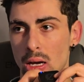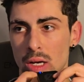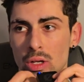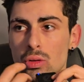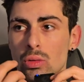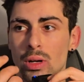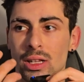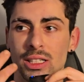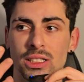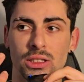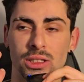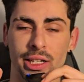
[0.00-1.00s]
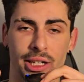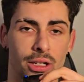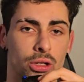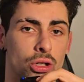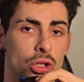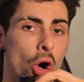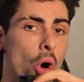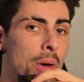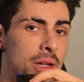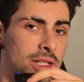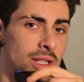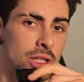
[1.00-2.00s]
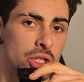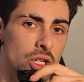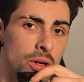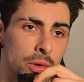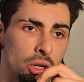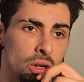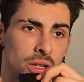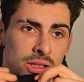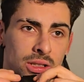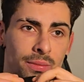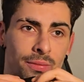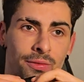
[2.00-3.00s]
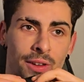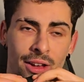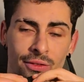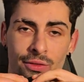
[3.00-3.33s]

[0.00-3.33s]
are you at least like going to the gym? Are you not some fat